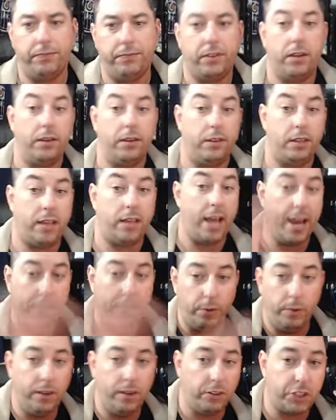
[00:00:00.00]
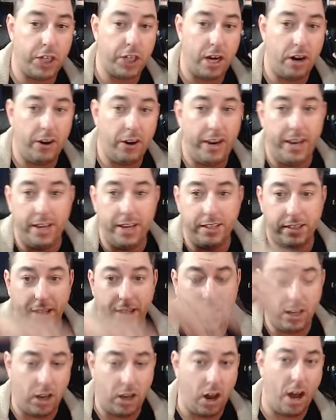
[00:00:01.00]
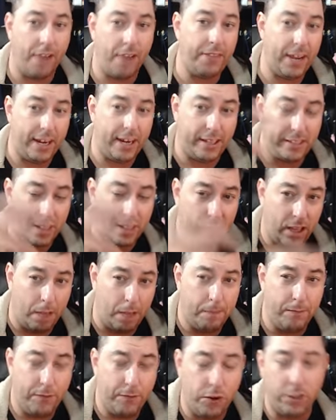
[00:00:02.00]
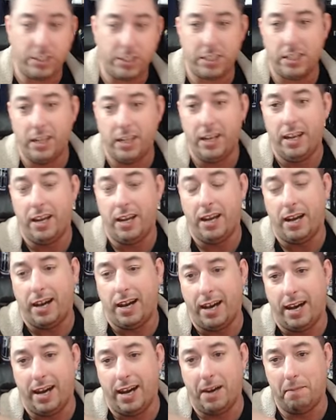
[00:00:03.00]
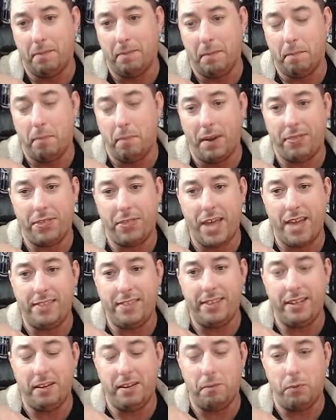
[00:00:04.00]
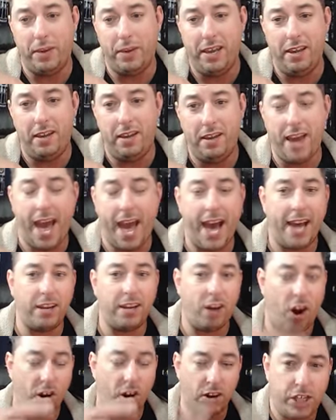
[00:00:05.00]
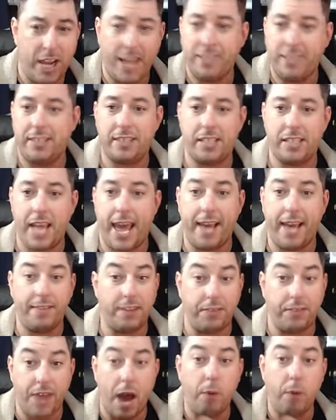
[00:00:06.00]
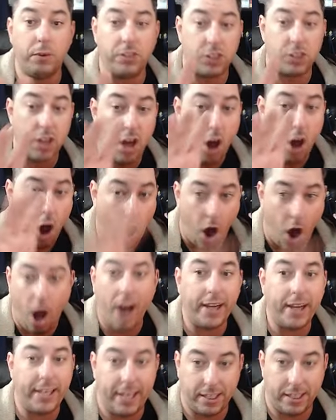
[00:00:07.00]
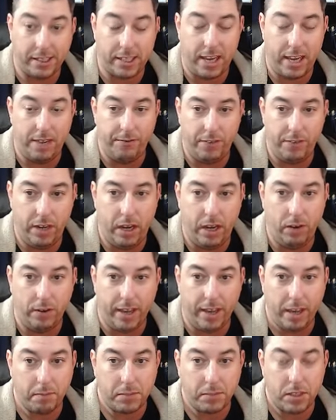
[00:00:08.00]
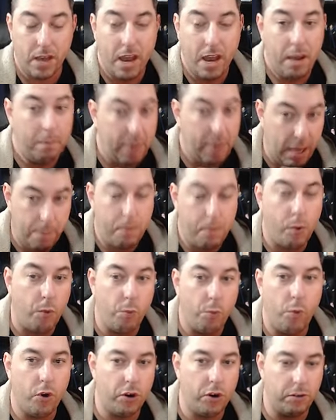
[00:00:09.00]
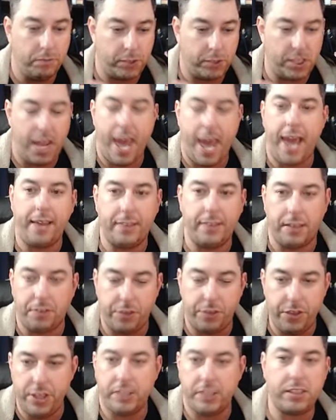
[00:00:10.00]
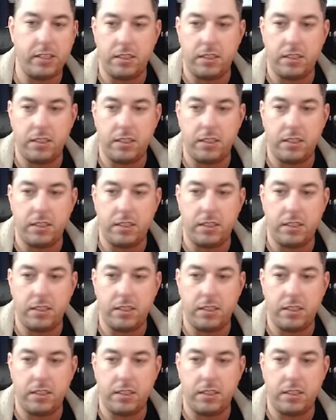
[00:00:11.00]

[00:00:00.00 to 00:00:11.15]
the guy in the wheelchair is a god that has a club foot. Um, but then we had articles saying that that was hotness in video games. People were saying that this is the